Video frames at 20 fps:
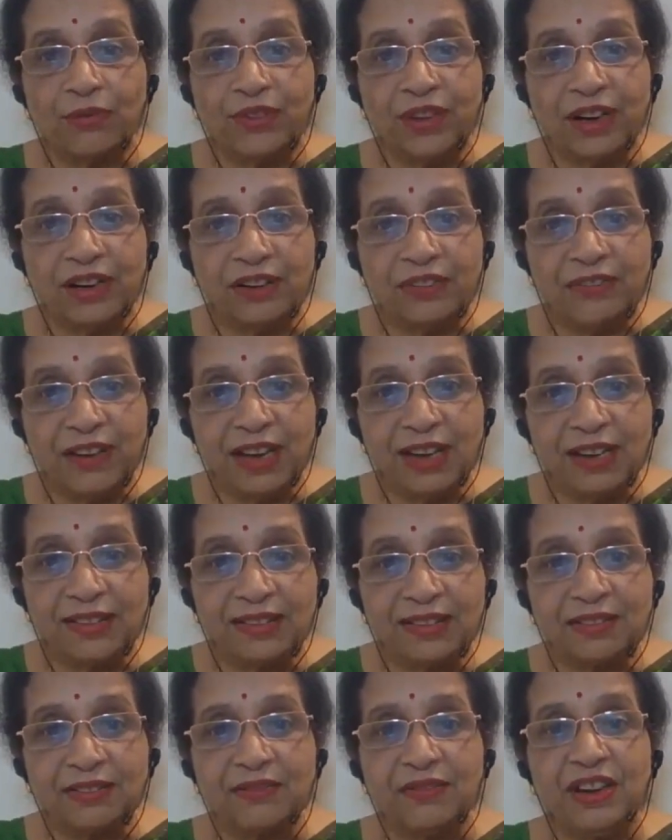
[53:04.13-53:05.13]
of the
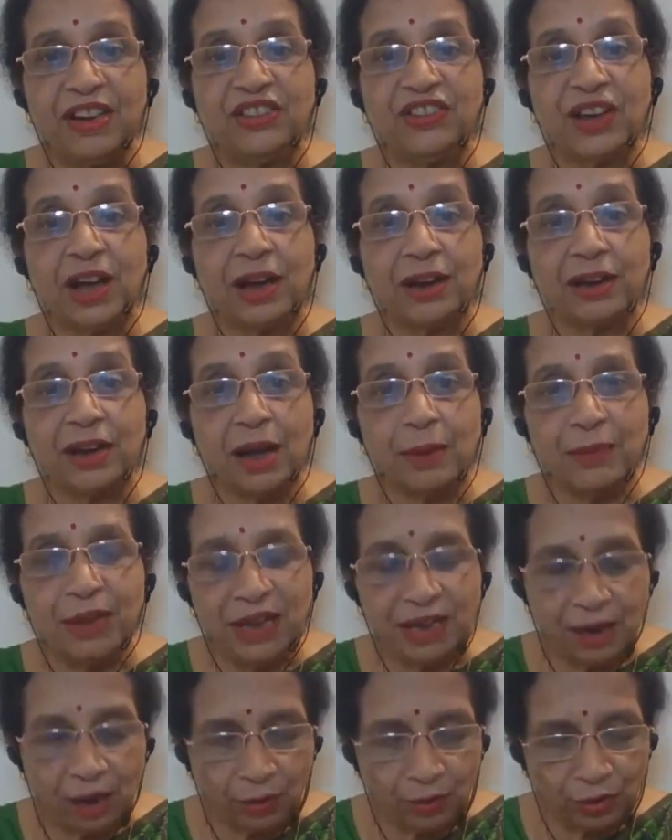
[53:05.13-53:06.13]
twigs which are
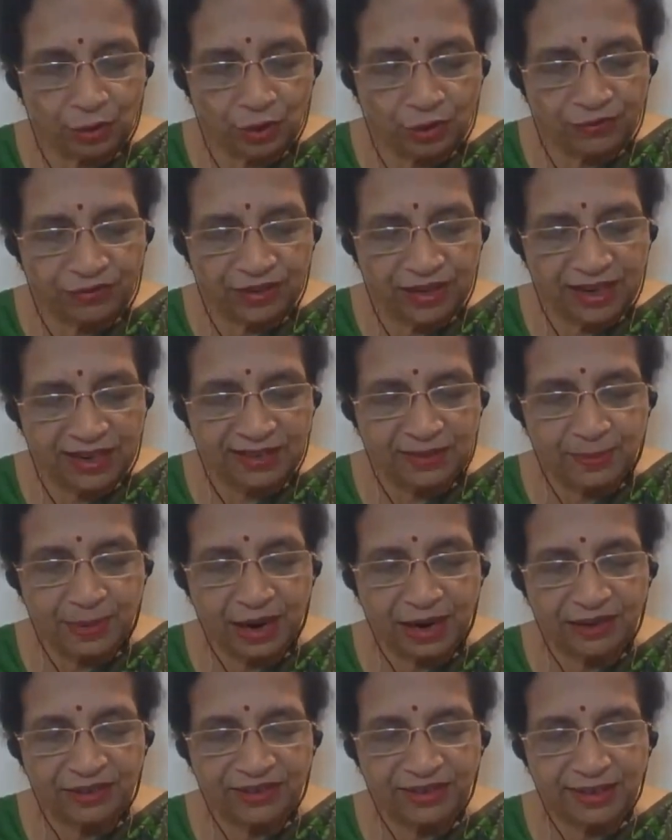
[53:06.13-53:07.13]
coming out of these
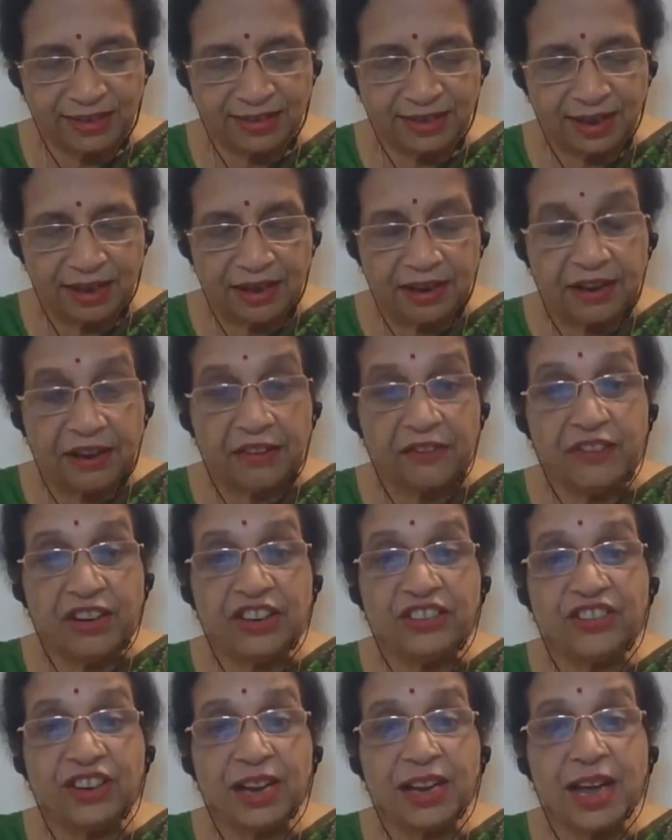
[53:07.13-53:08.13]
branches.
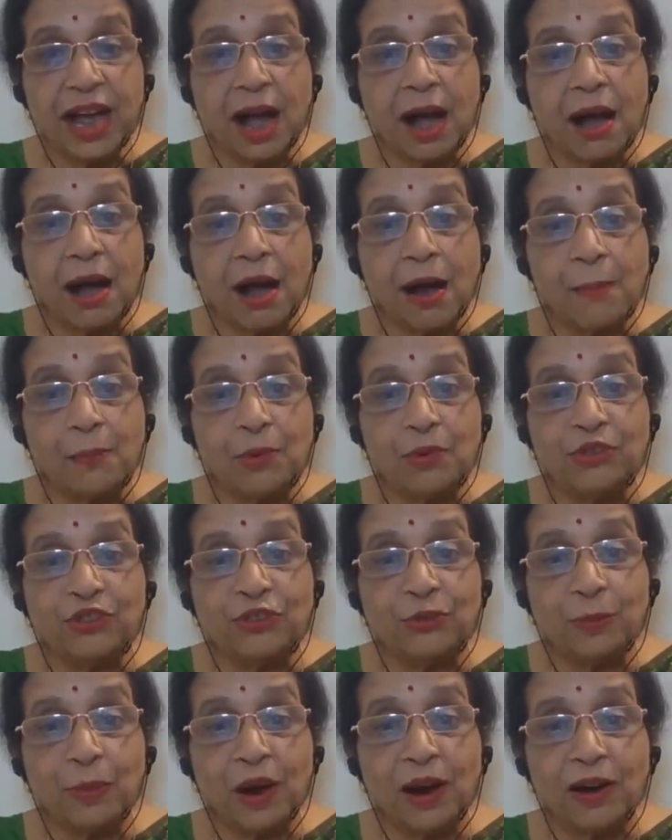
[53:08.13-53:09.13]
Vishayaha
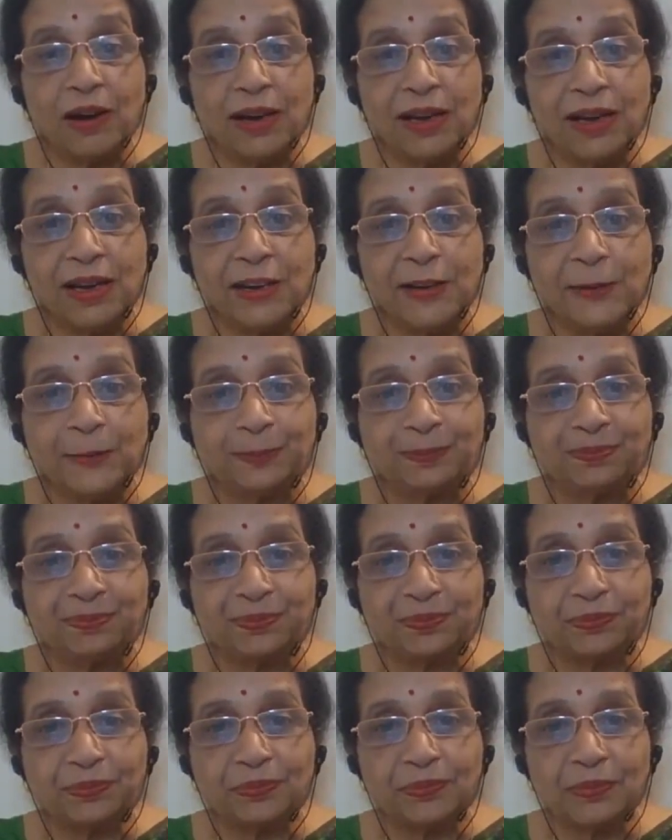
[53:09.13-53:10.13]
pushpani.
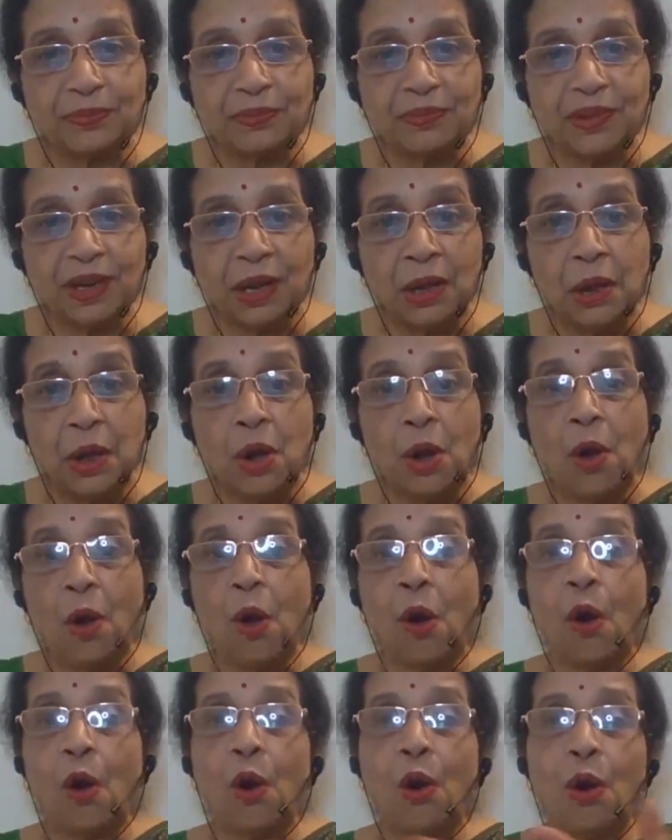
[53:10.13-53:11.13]

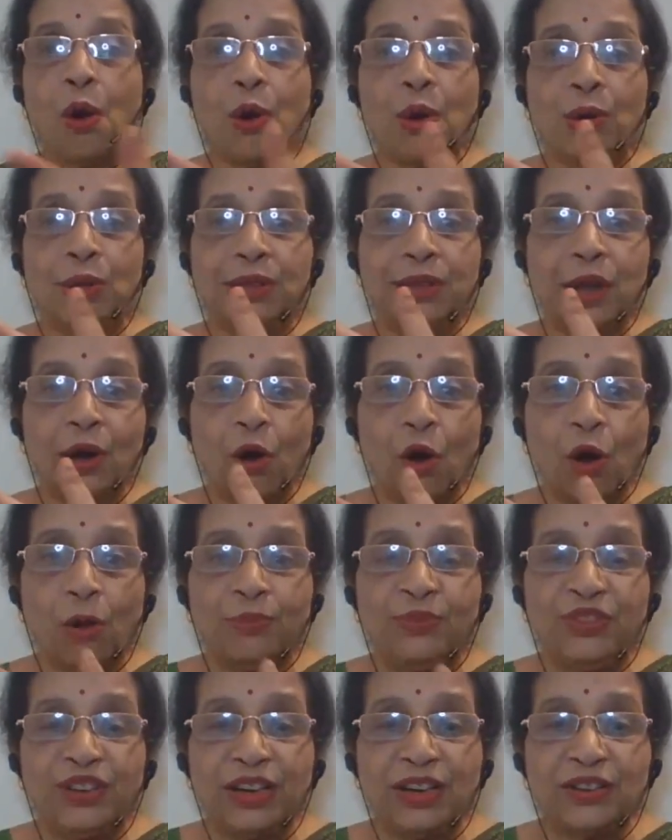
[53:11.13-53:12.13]
All the
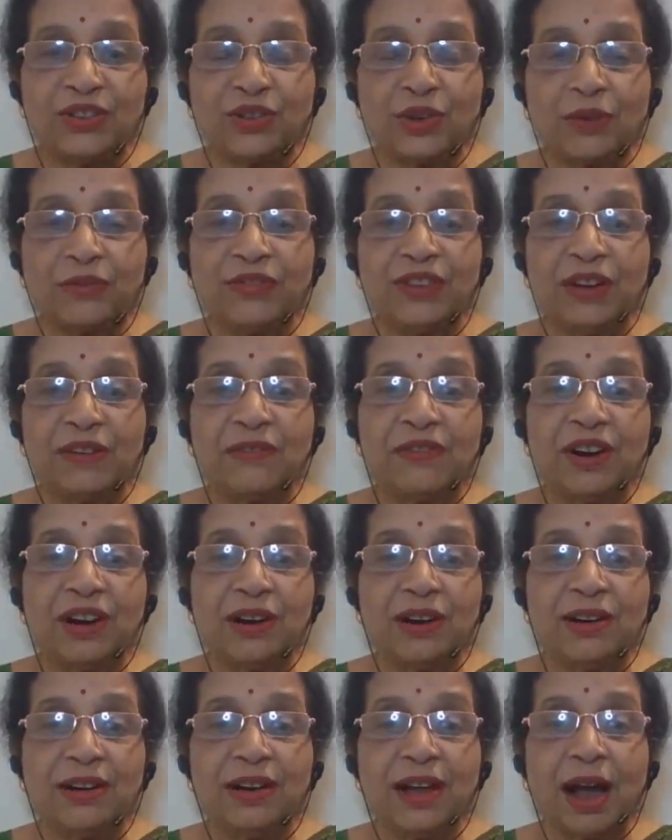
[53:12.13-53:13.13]
objects of the
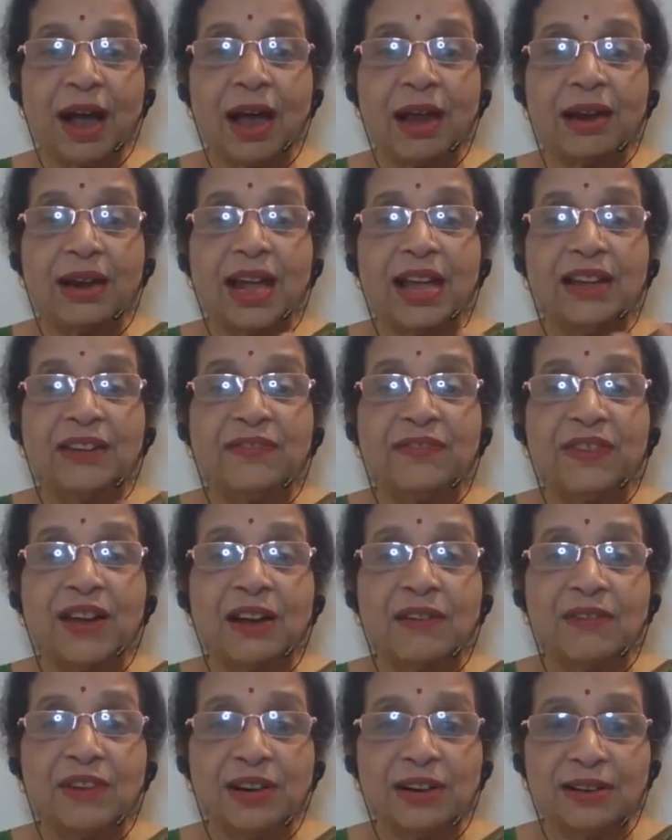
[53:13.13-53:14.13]
world are like
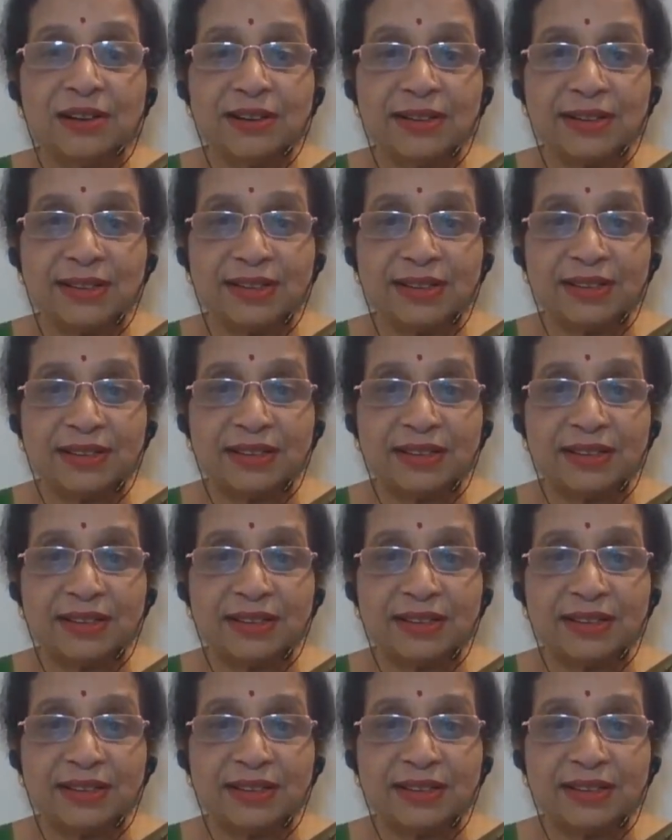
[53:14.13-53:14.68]
flowers.